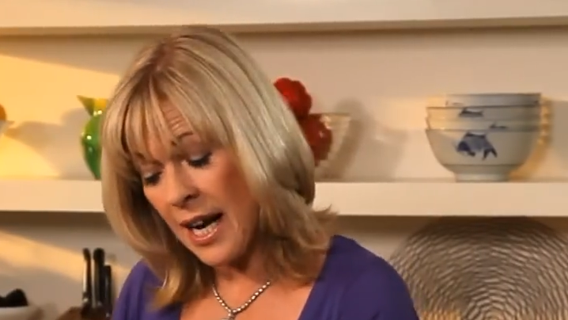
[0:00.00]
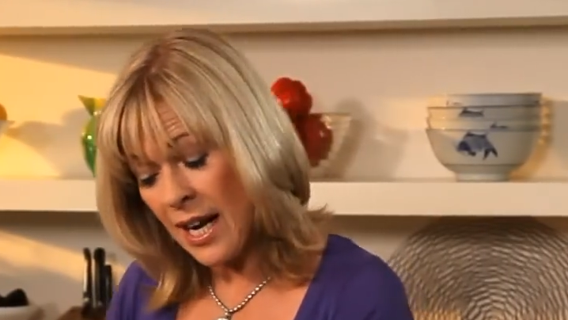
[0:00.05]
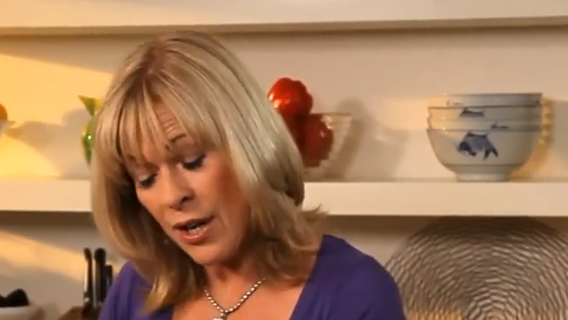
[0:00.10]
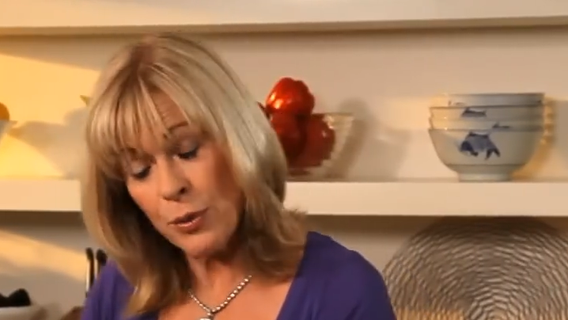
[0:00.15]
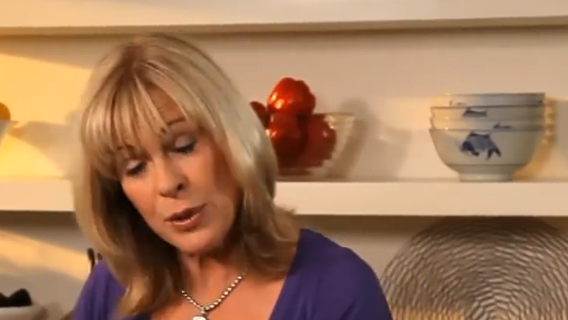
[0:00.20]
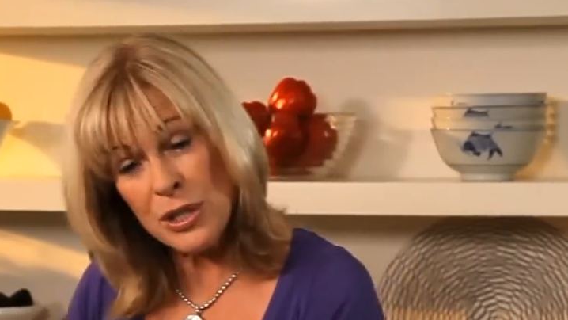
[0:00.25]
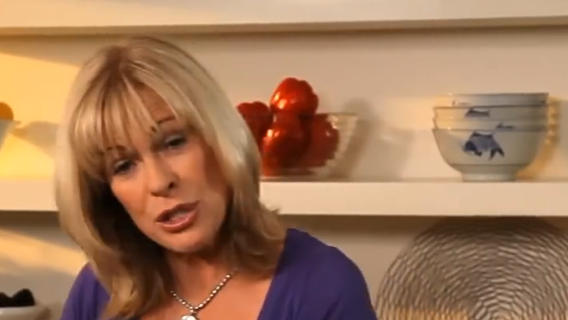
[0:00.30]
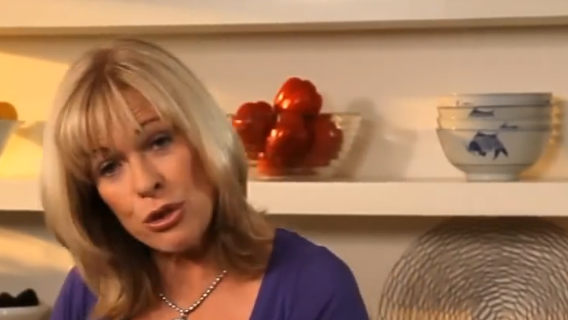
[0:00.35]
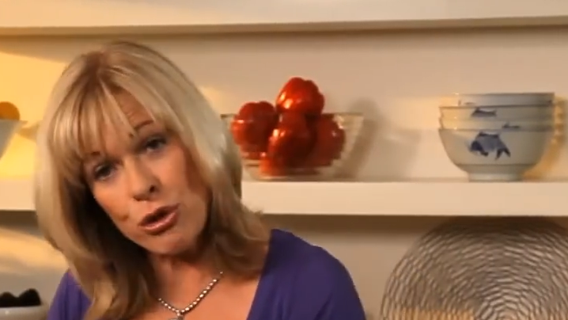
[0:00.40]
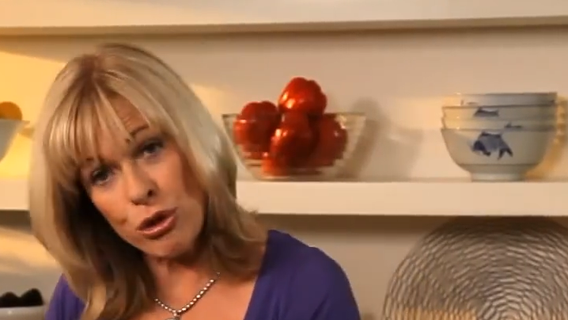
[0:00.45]
I
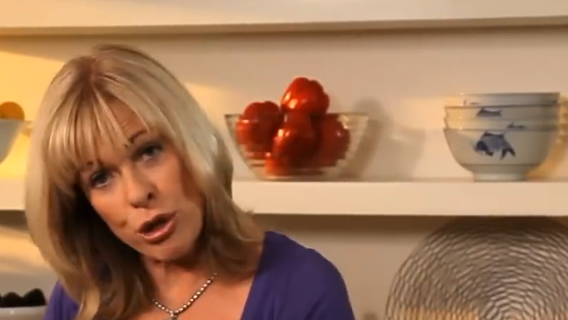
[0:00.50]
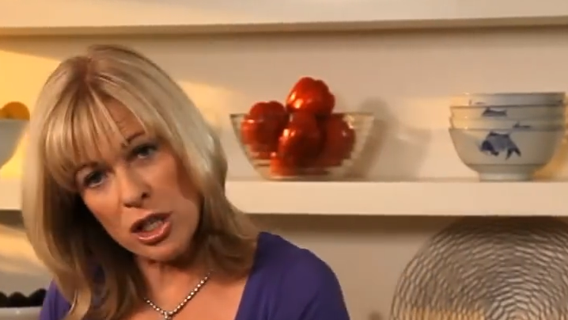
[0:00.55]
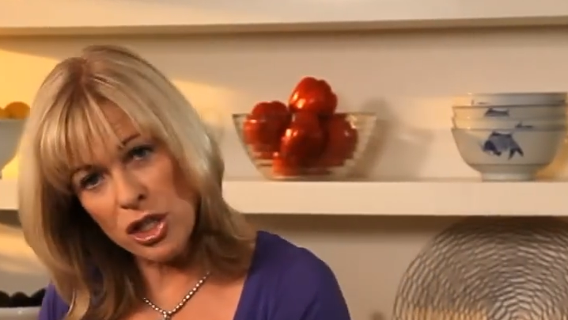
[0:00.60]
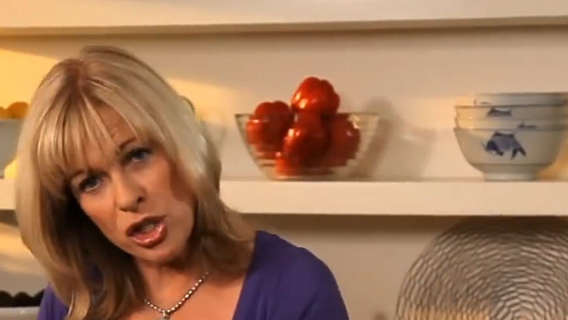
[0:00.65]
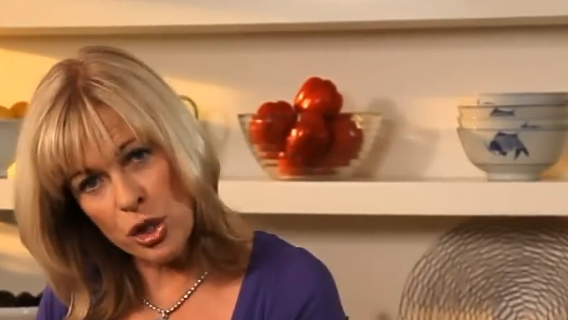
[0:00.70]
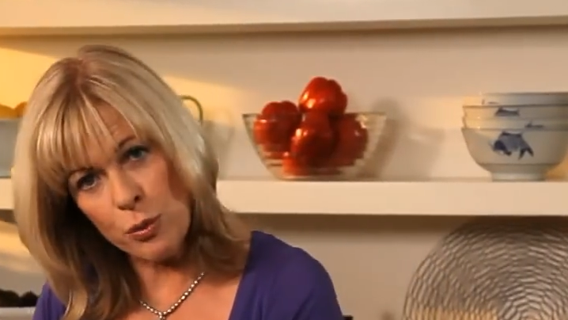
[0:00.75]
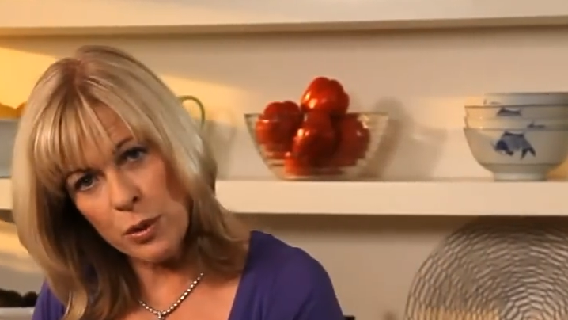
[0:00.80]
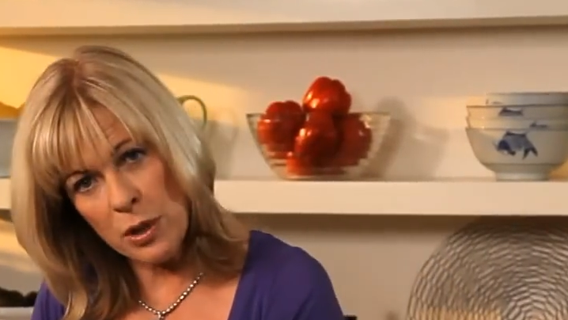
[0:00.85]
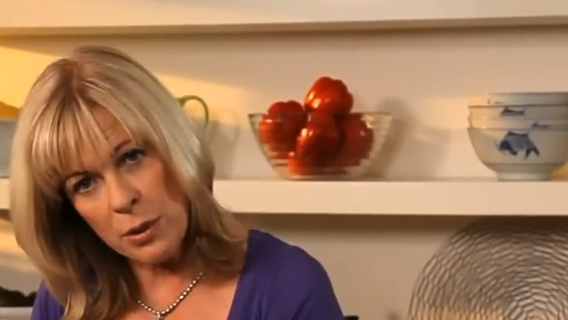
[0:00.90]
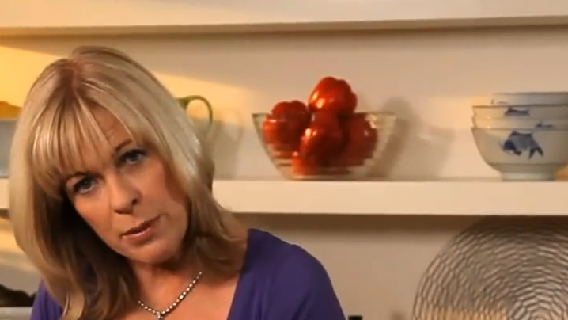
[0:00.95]
always
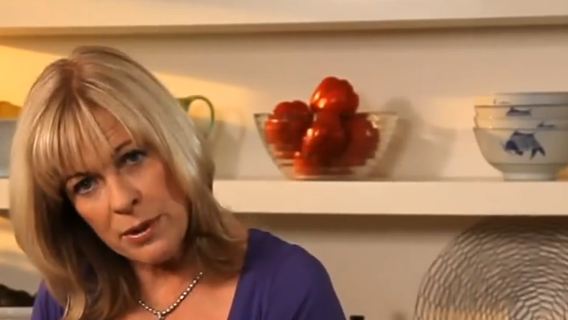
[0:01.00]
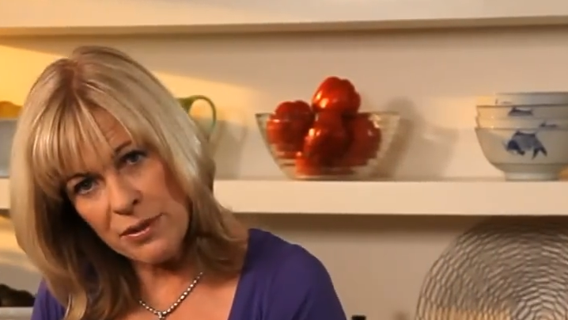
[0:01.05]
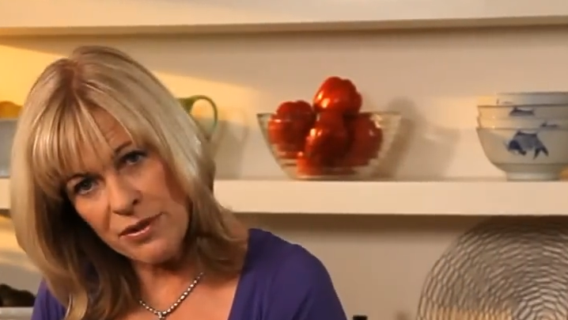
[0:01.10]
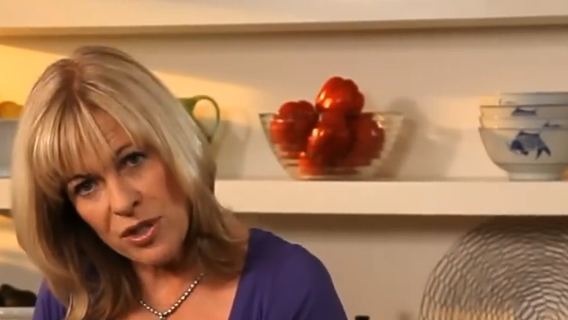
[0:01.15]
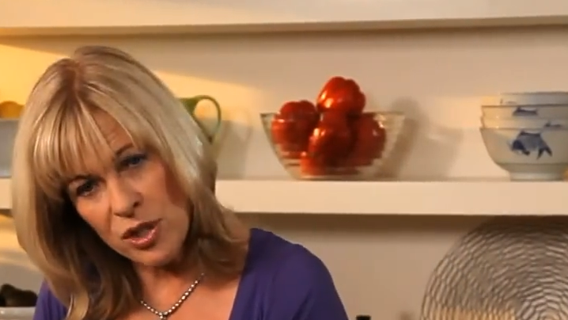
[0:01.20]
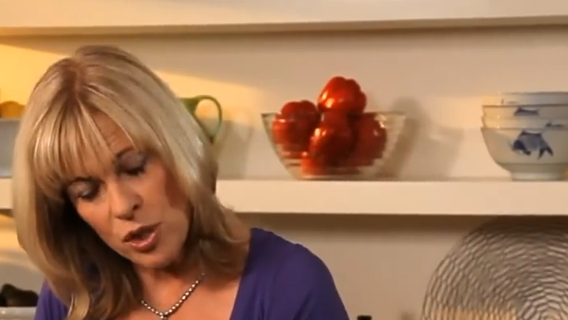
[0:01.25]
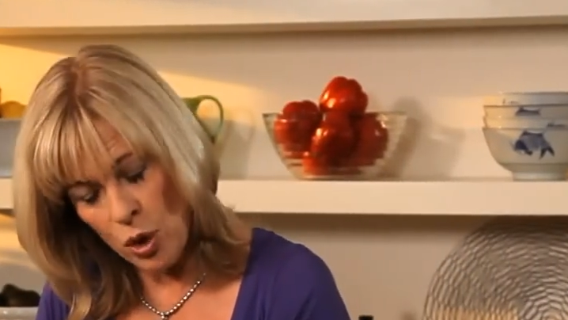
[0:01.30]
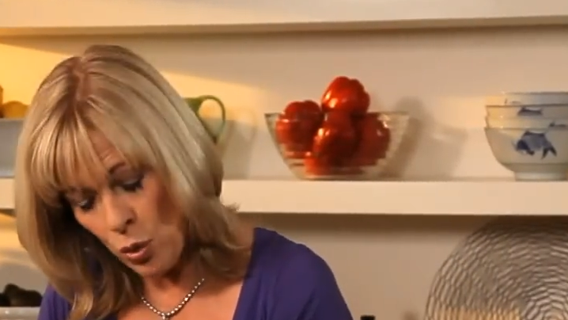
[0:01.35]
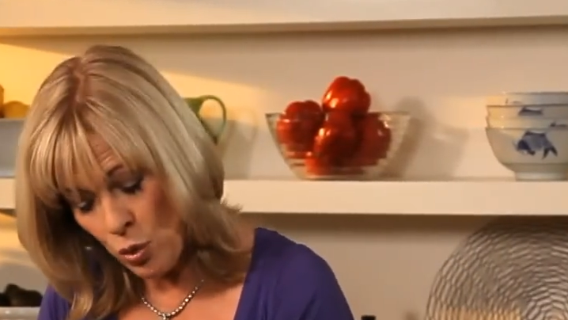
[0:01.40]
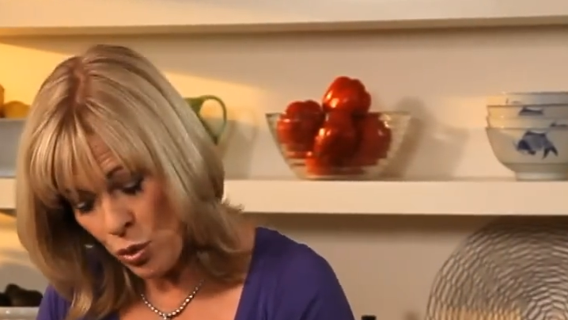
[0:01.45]
crush it with a bit of
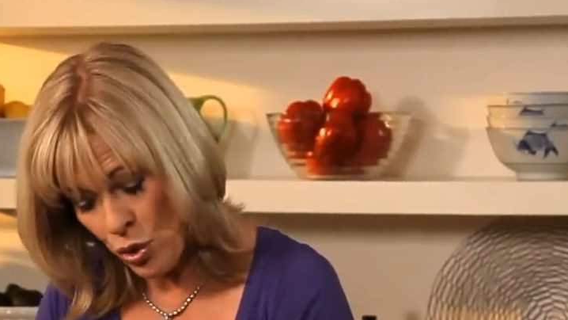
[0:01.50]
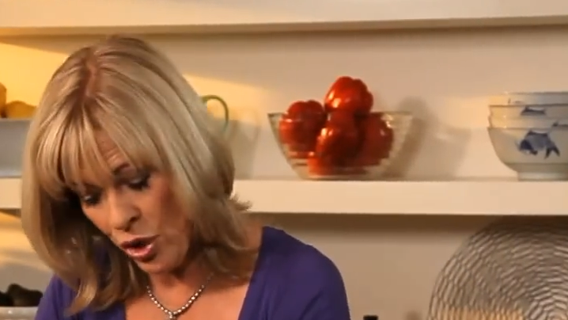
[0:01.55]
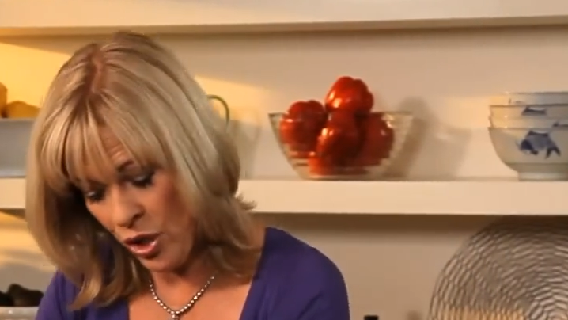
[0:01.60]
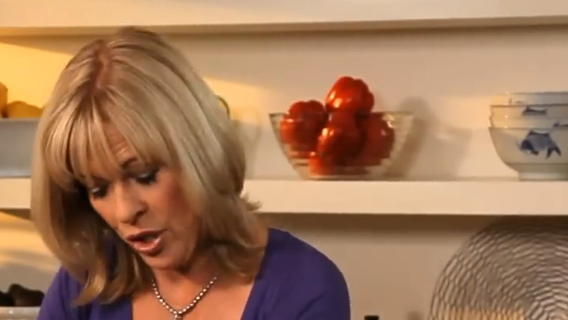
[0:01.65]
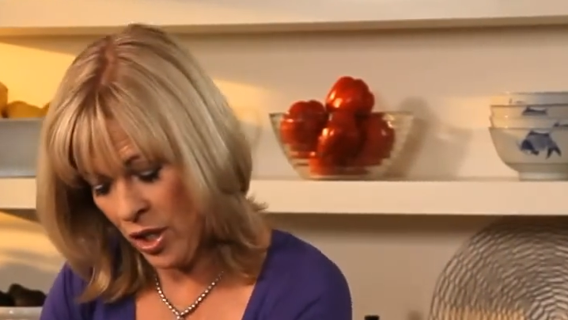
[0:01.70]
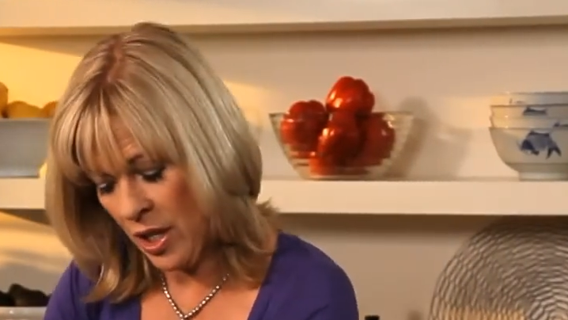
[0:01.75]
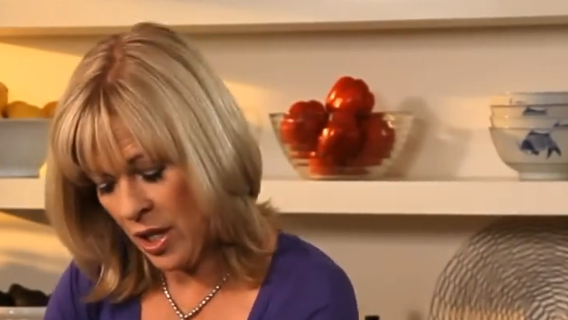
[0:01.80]
salt.